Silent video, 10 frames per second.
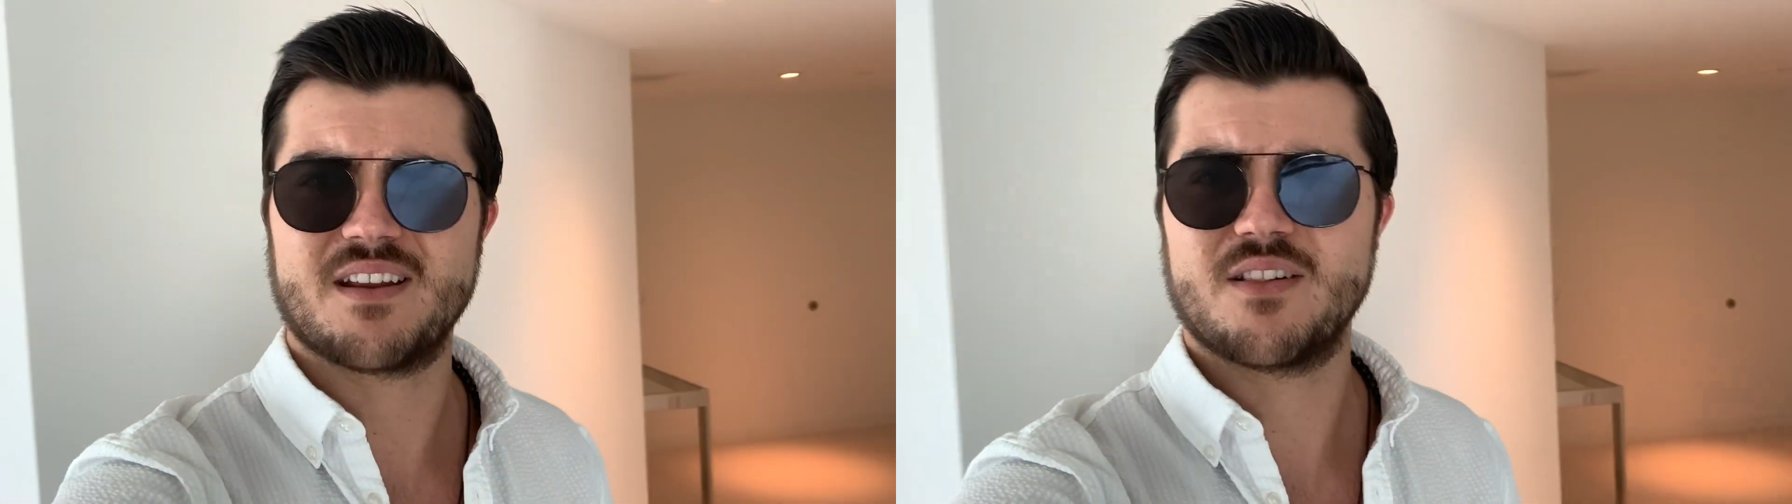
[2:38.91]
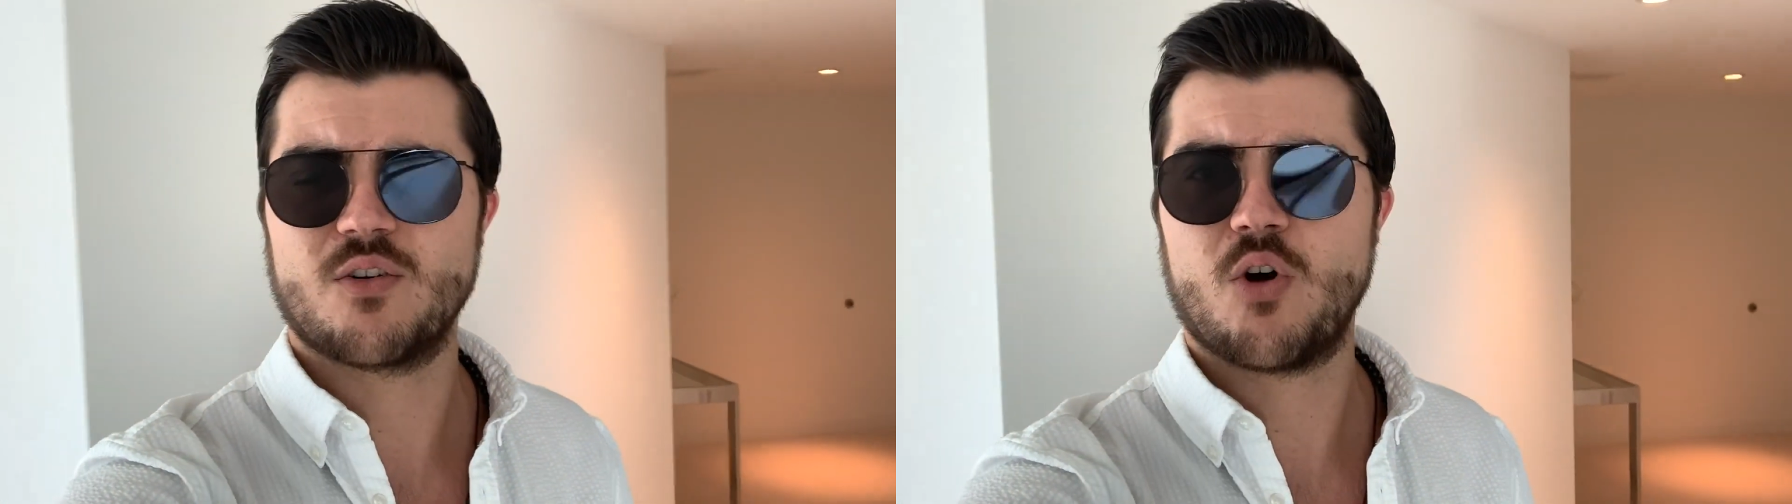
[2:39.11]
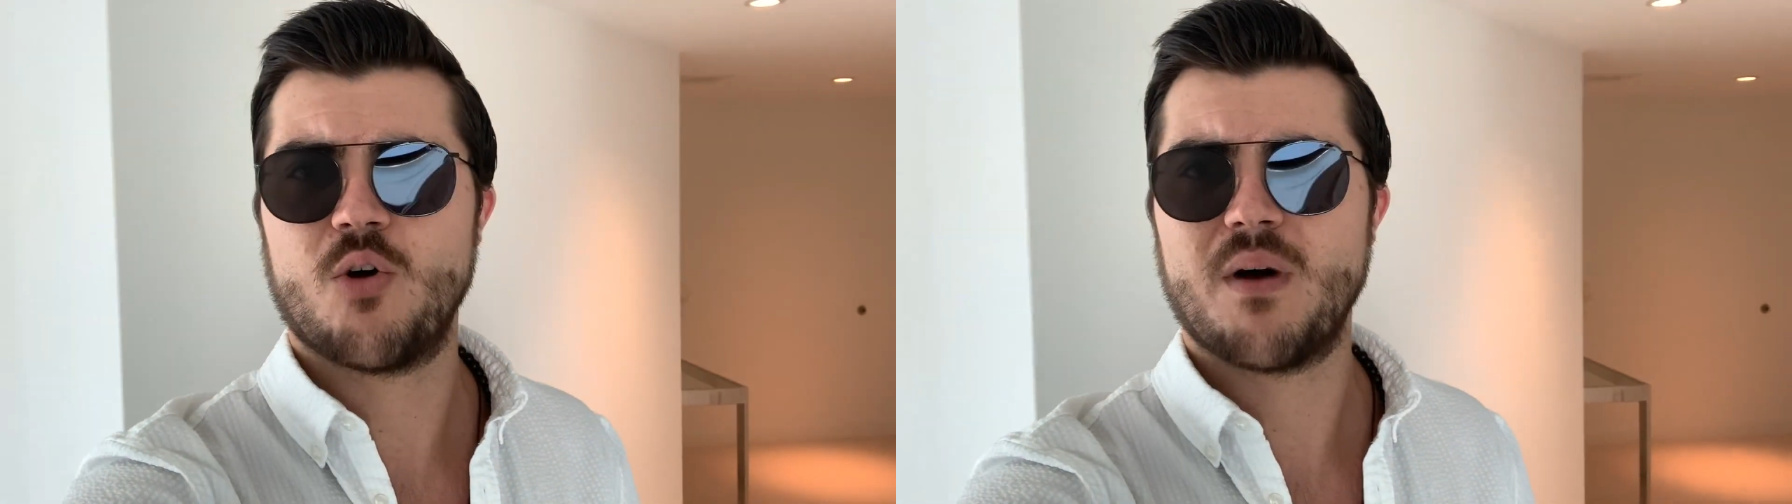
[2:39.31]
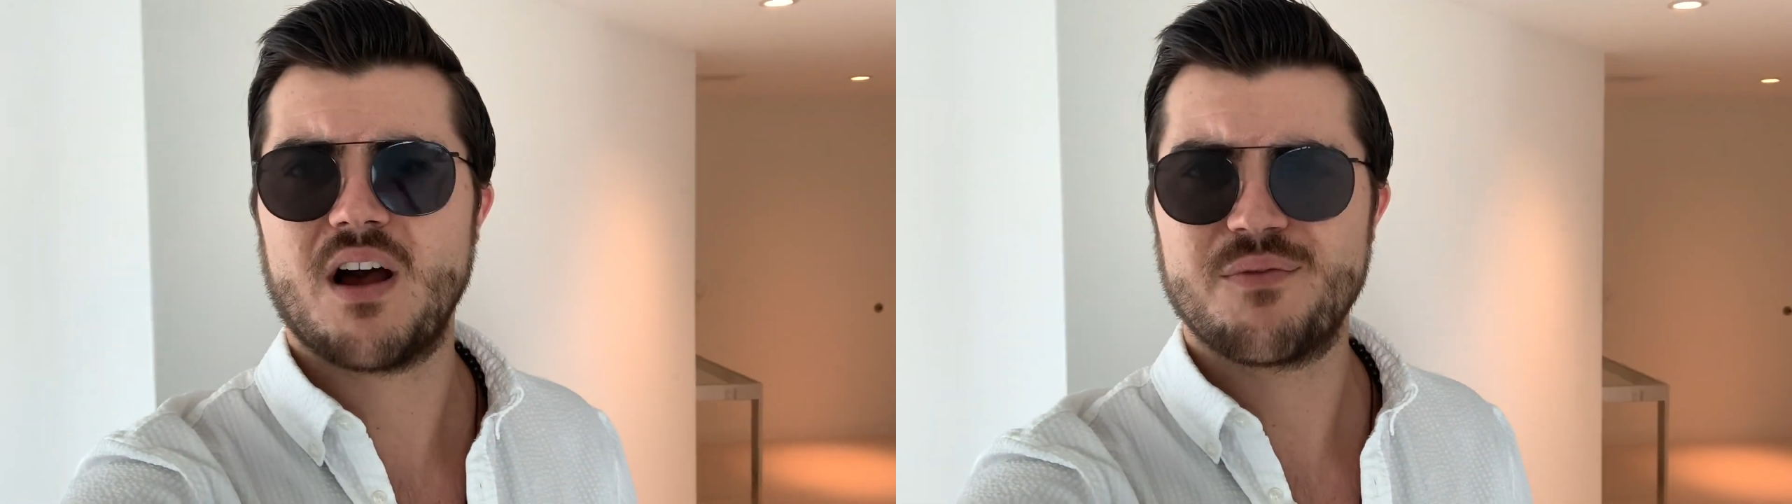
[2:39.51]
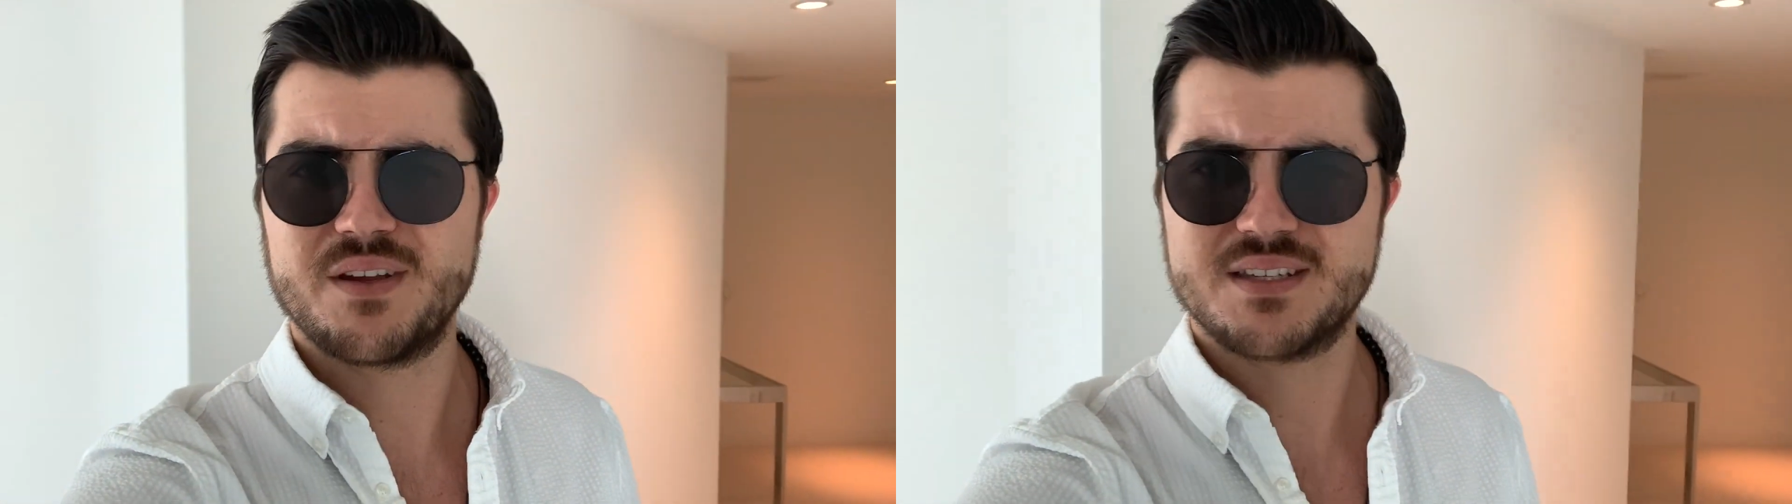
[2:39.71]
it a little home
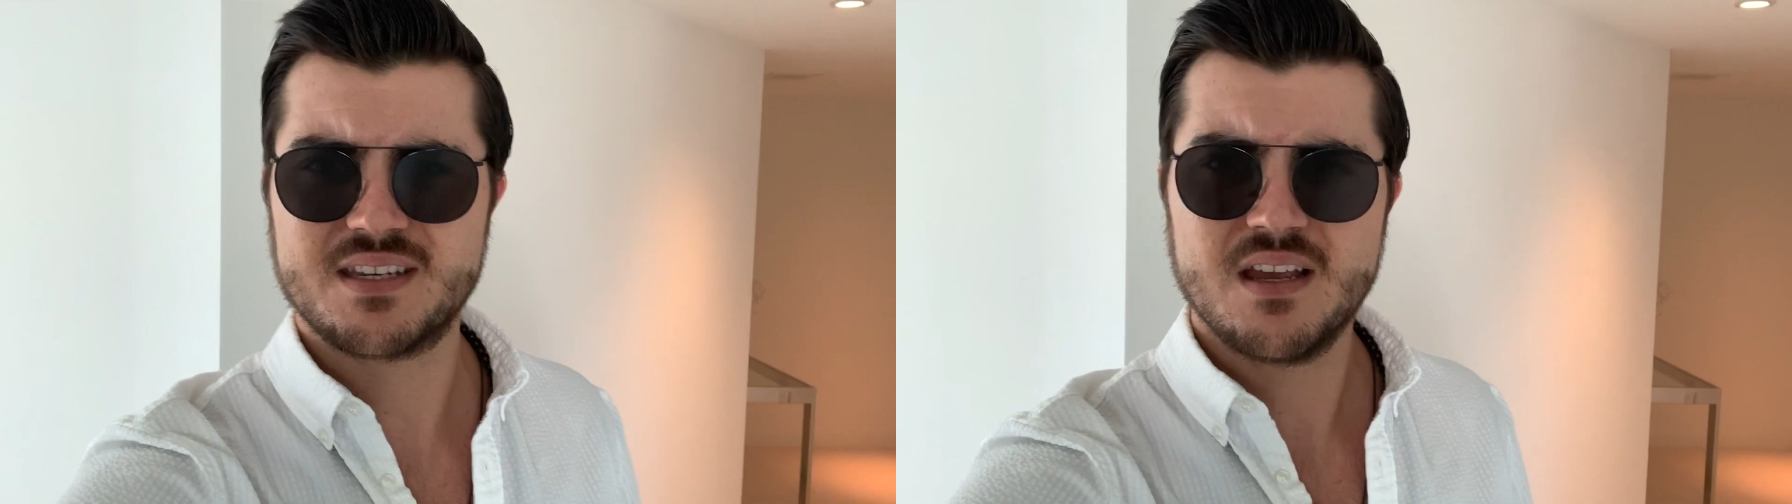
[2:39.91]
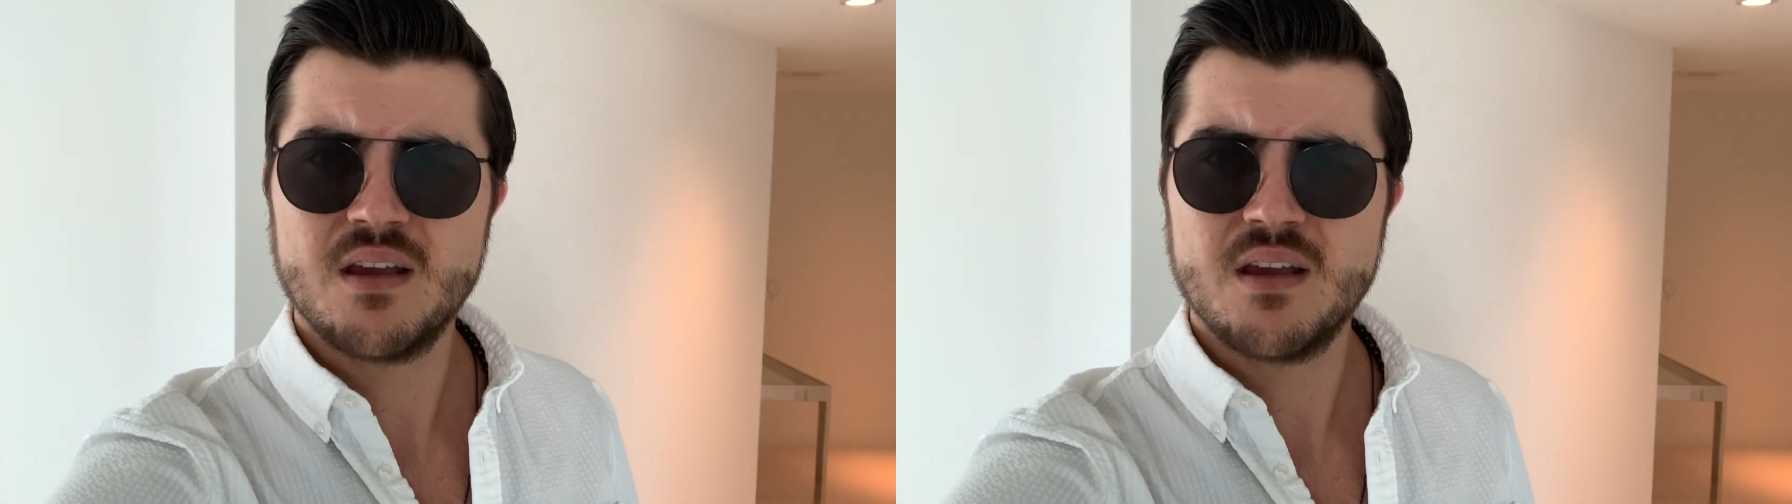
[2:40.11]
office.